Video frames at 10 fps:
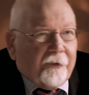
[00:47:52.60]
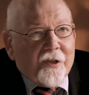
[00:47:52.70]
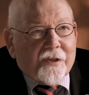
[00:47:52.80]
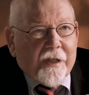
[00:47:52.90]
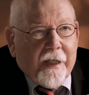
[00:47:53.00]

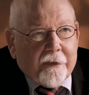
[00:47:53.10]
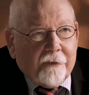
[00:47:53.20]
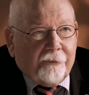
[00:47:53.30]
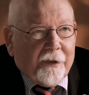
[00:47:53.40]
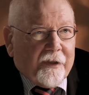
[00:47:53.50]
first sight,
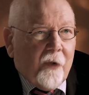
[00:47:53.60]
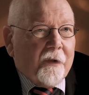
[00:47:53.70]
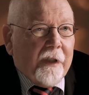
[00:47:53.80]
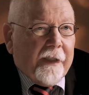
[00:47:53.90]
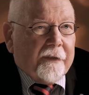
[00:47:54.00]
if we
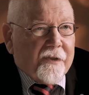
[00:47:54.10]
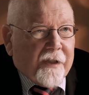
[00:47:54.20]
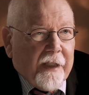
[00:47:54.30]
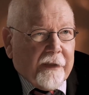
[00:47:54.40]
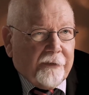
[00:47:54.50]
don't like this
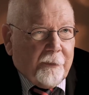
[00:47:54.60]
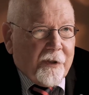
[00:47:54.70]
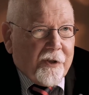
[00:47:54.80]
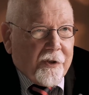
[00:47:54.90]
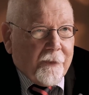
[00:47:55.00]
kind of
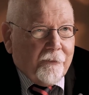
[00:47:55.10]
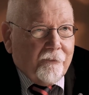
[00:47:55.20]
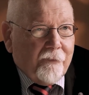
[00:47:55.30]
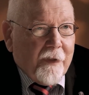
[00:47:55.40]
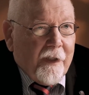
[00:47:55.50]
image,
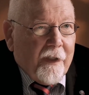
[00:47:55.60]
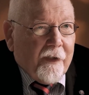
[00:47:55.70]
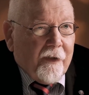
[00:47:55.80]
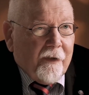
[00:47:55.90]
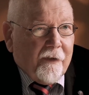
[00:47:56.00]

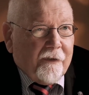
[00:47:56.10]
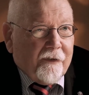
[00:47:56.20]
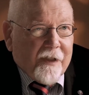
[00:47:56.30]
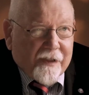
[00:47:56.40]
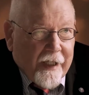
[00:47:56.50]

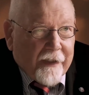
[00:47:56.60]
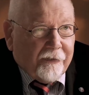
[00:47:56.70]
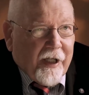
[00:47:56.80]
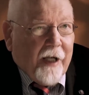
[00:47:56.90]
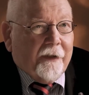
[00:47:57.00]
this kind
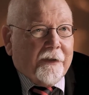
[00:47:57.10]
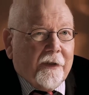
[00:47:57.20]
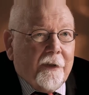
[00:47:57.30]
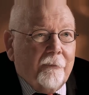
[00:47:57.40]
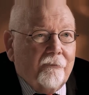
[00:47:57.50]
of
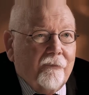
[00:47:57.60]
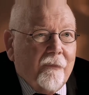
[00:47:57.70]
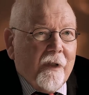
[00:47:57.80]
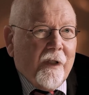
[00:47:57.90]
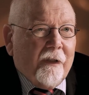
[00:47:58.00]
character,
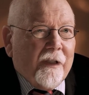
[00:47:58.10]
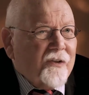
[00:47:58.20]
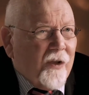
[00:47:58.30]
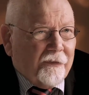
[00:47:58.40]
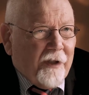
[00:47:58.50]

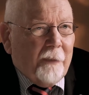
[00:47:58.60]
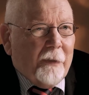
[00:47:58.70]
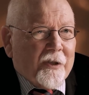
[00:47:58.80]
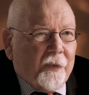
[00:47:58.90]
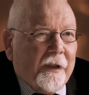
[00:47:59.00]
there's not very
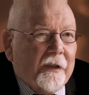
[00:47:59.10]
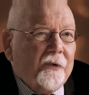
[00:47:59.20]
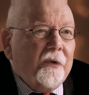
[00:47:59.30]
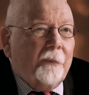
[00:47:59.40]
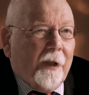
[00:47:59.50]
much we can
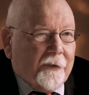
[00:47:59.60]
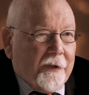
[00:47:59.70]
do about